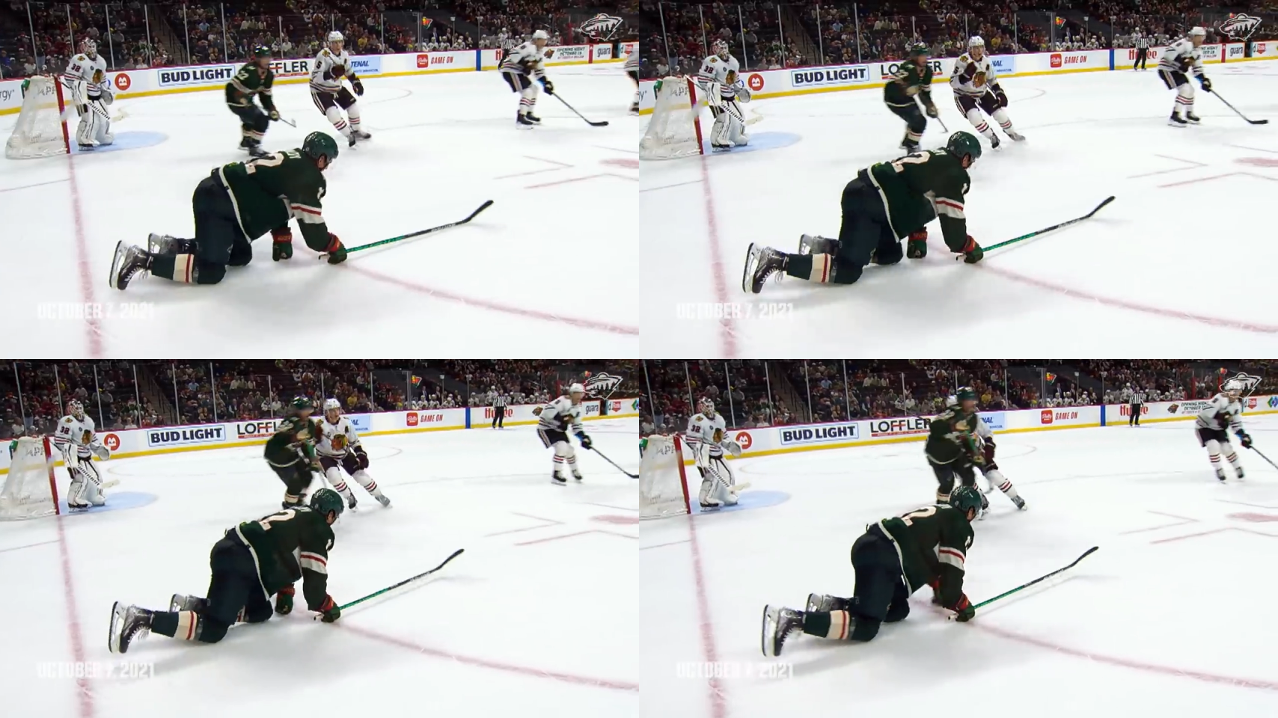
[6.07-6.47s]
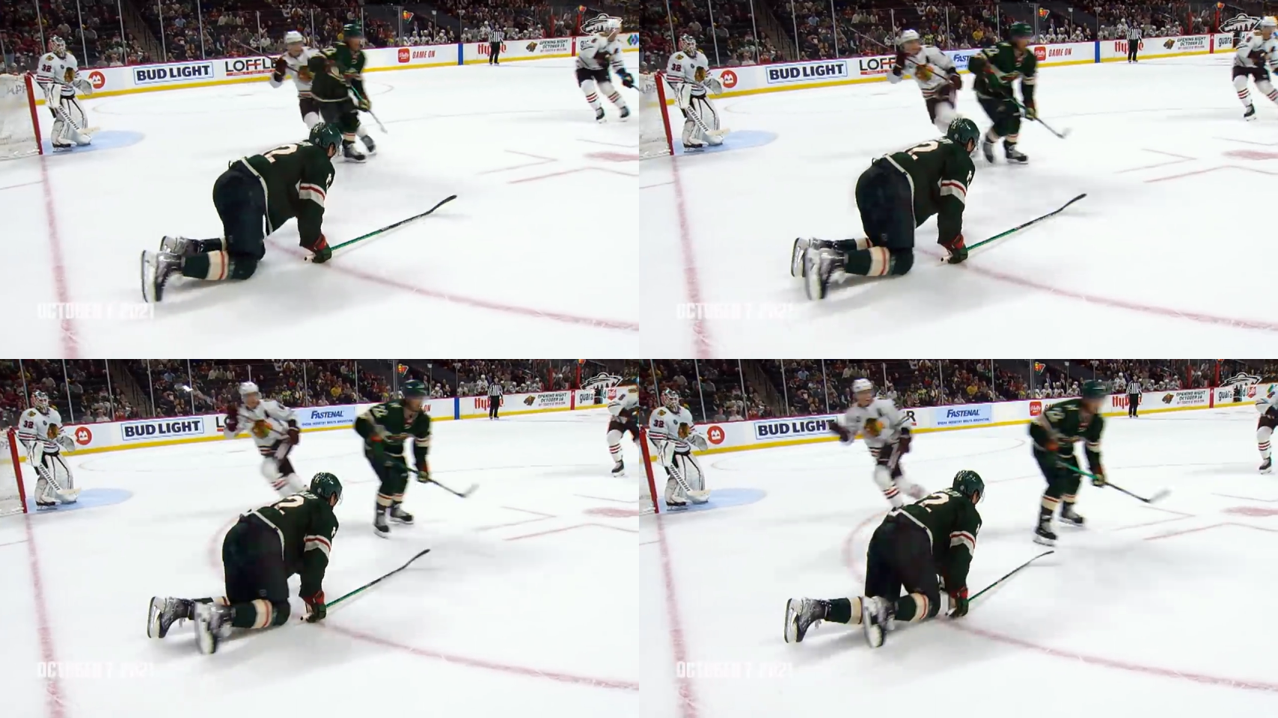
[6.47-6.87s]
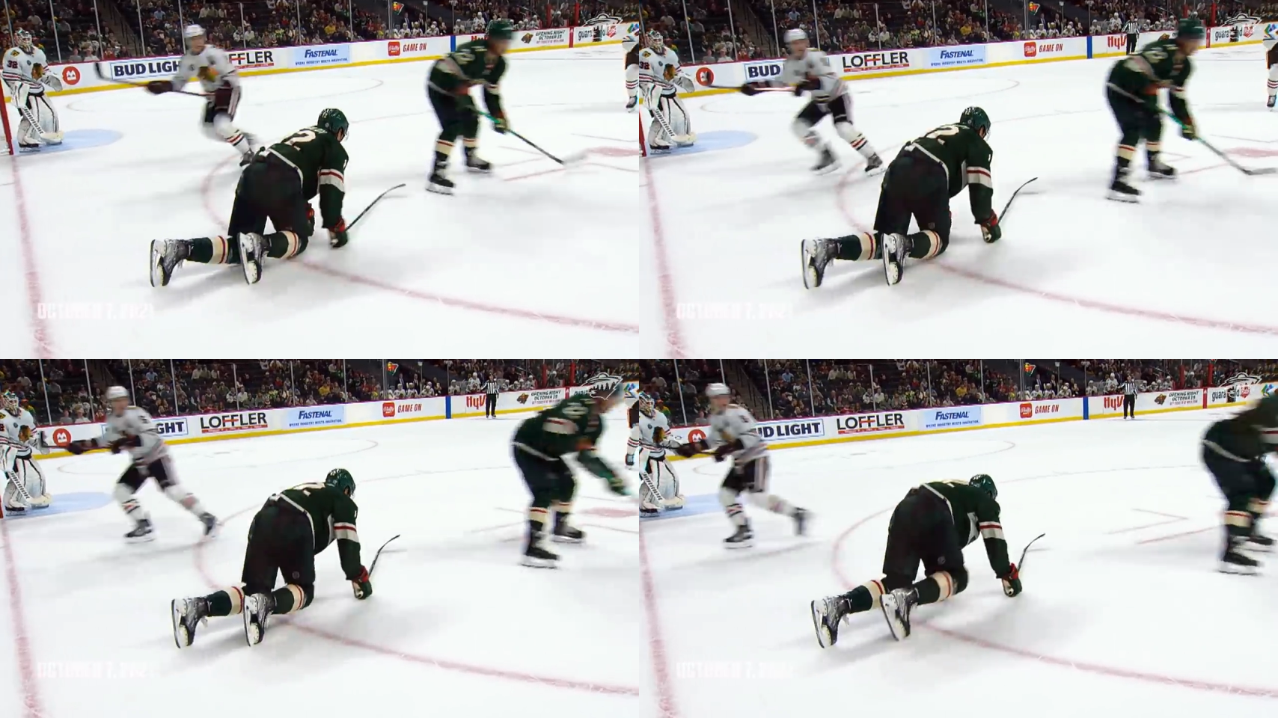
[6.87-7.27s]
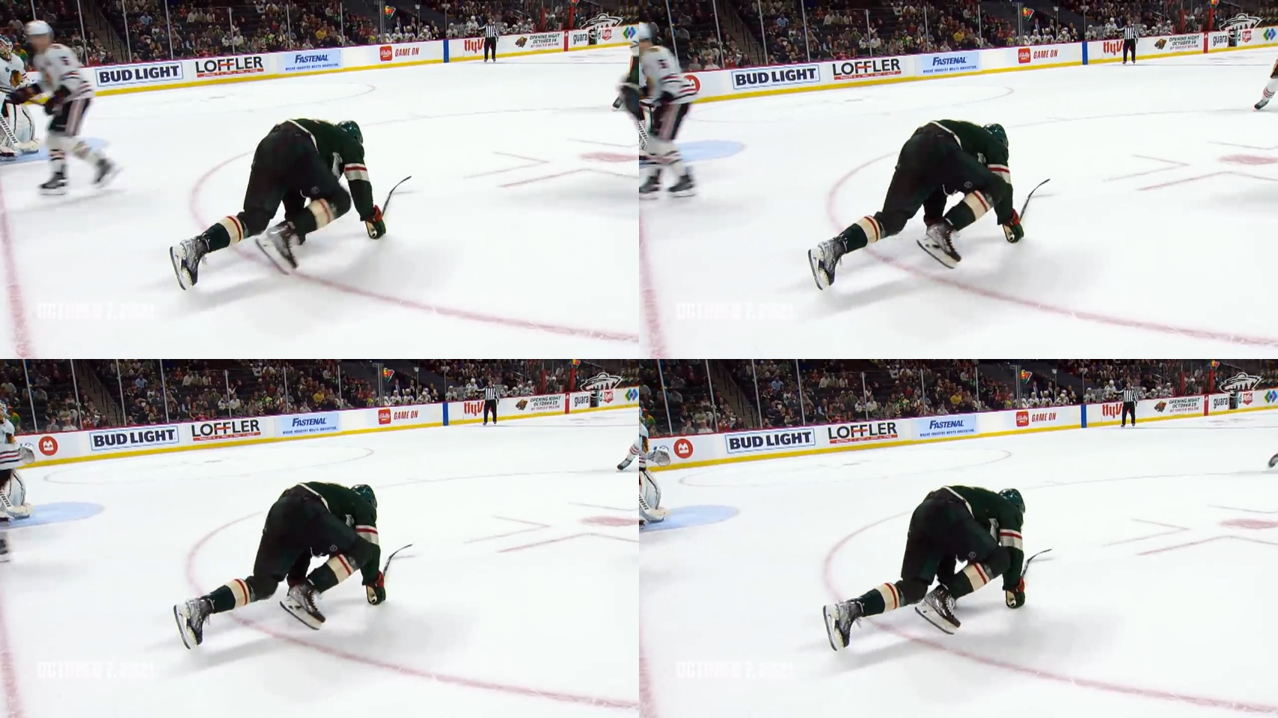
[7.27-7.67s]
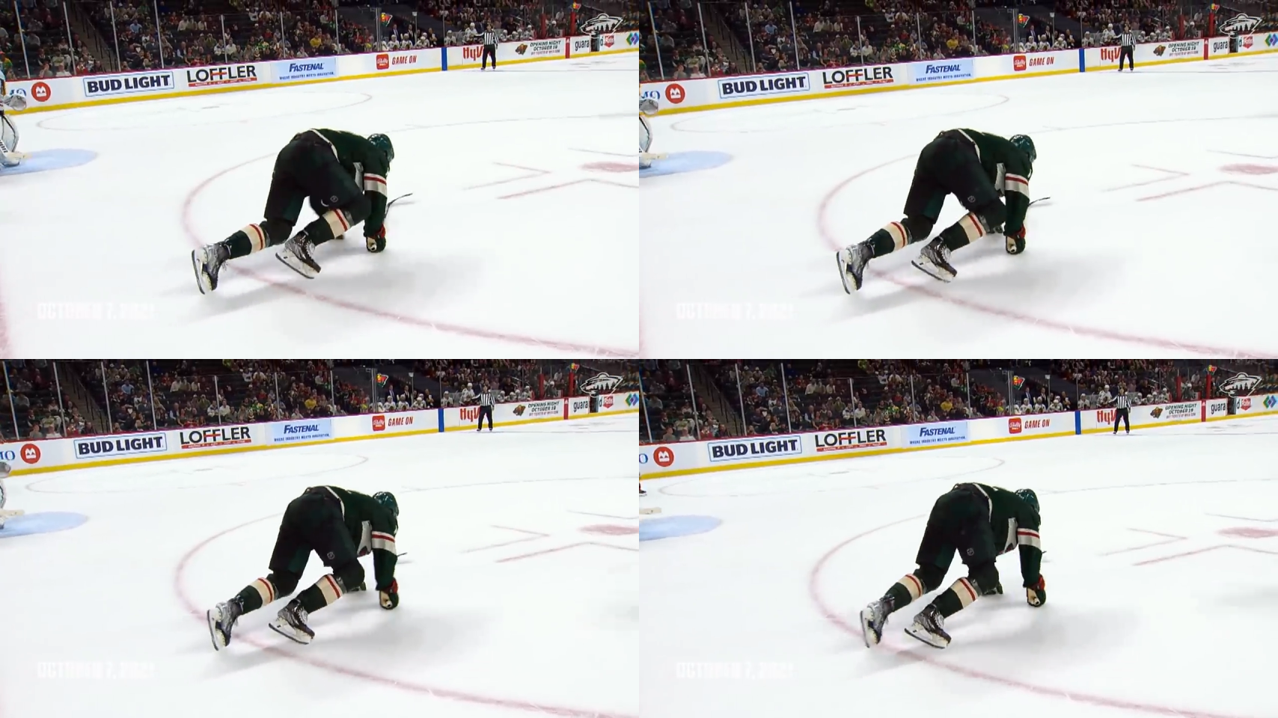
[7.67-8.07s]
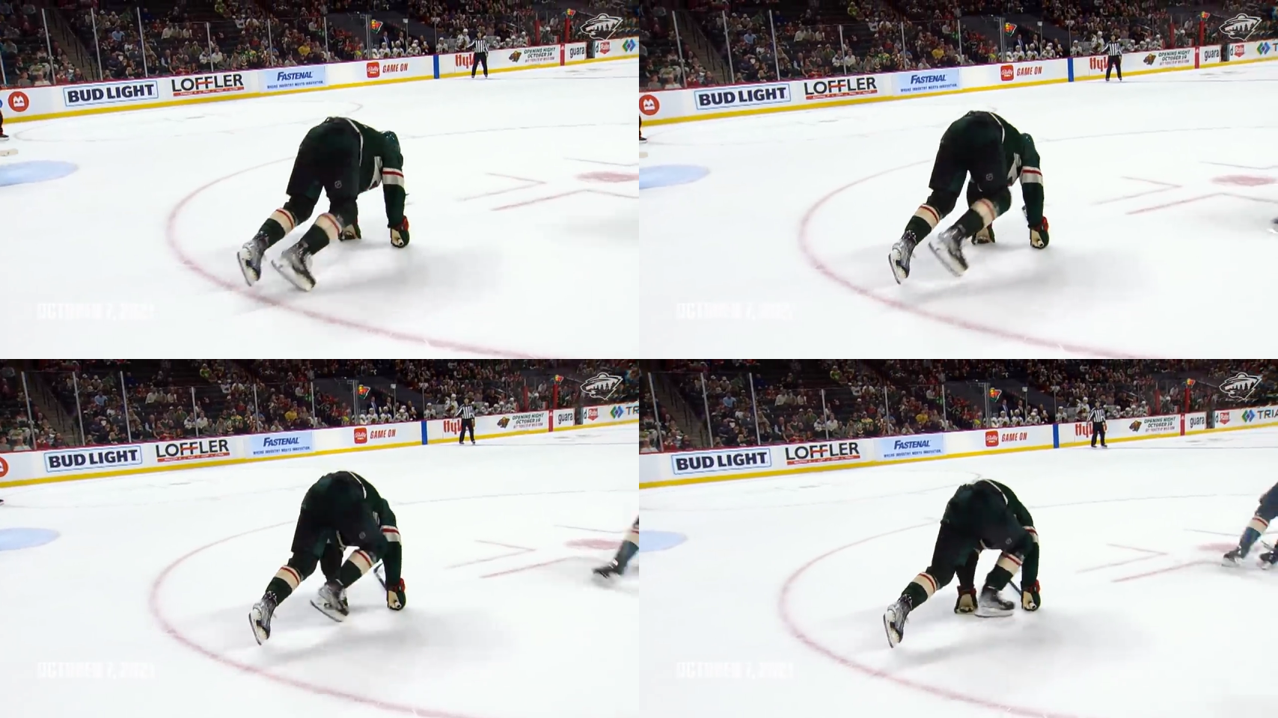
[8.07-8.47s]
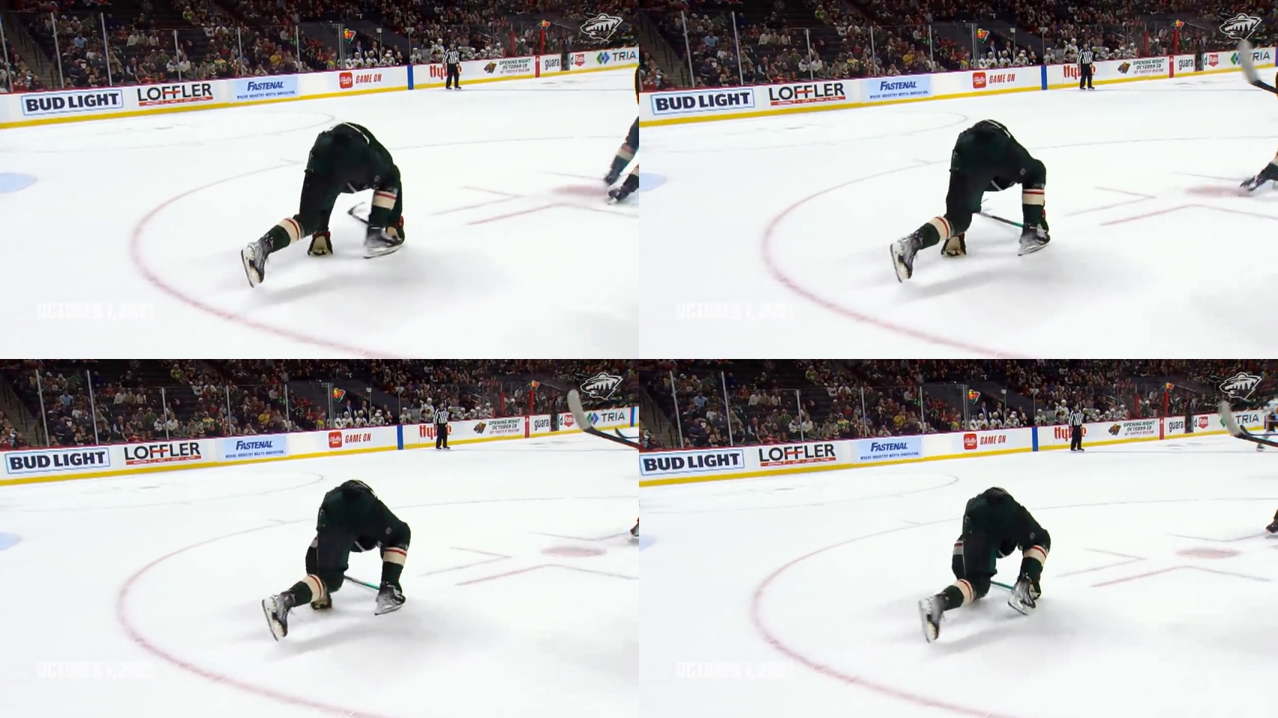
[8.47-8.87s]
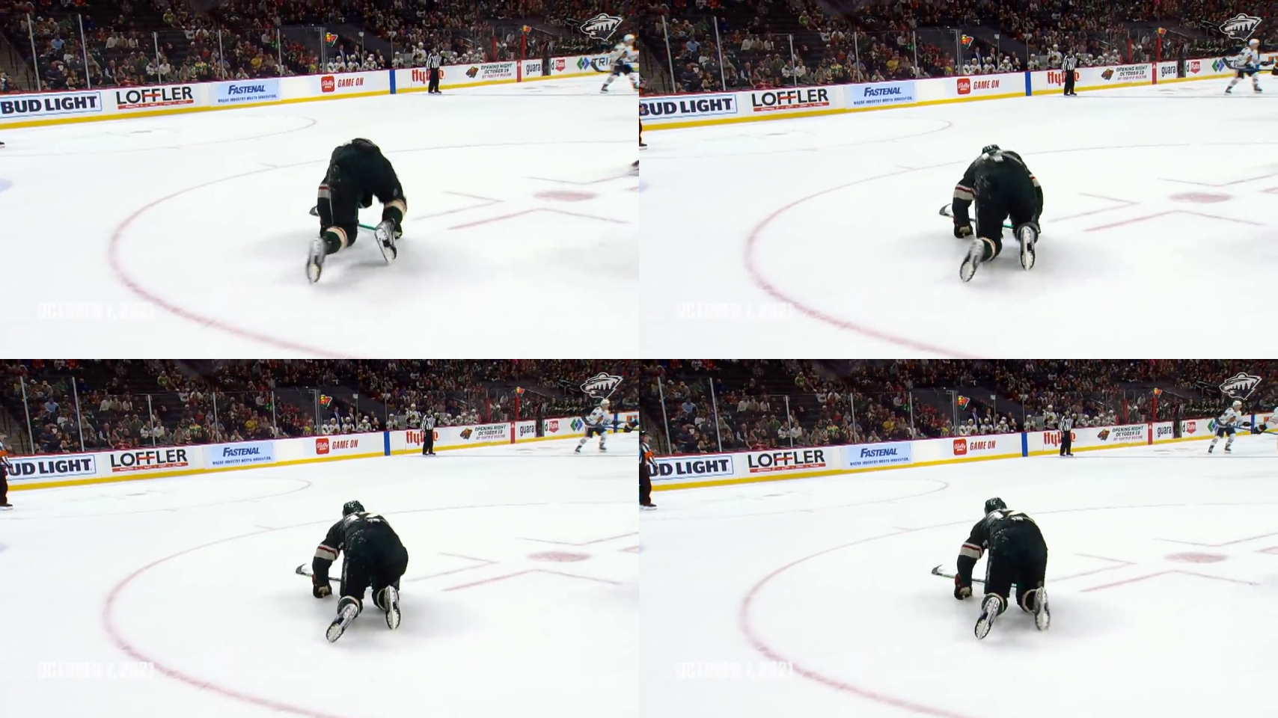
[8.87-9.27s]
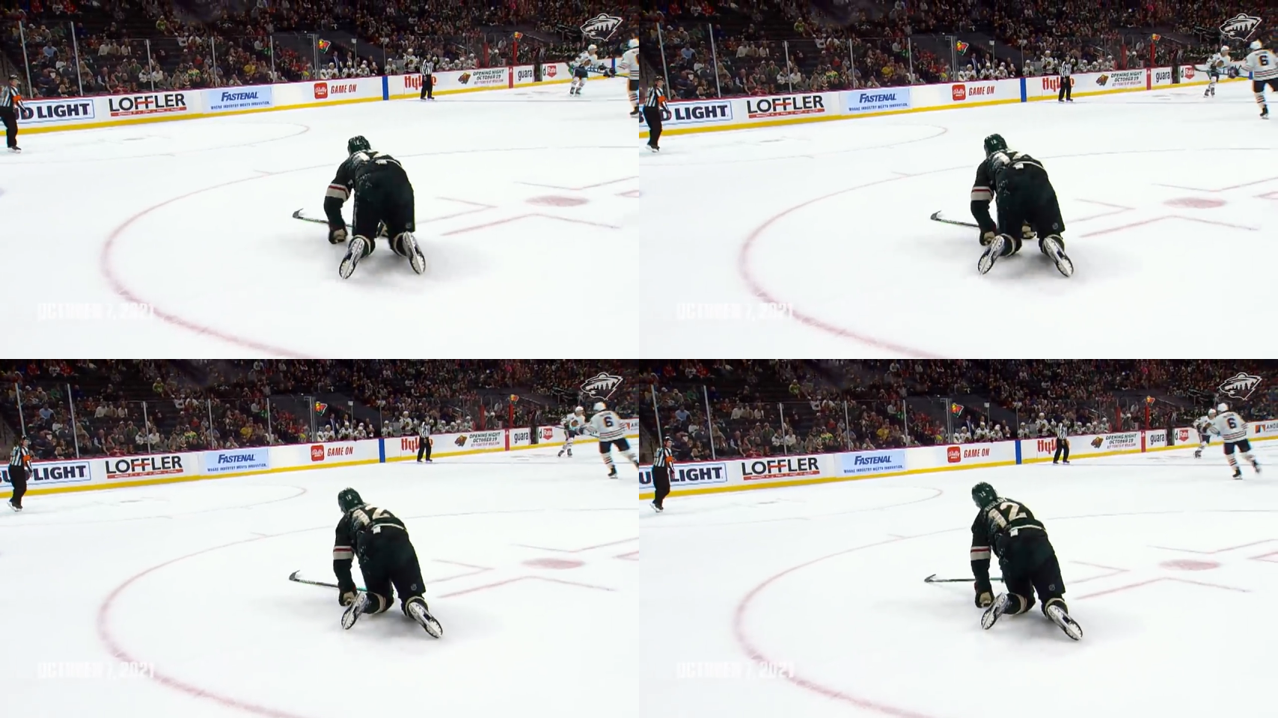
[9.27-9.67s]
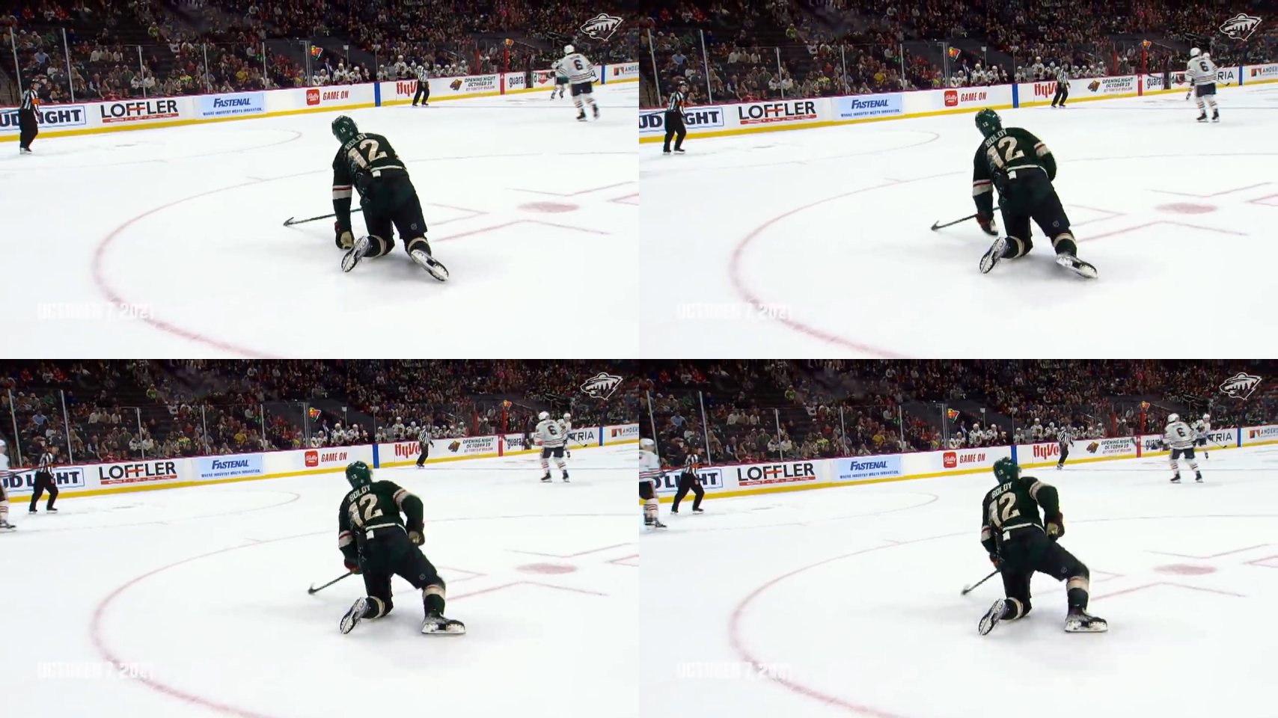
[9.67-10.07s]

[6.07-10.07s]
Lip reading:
No face is visible, so there are no lips to read.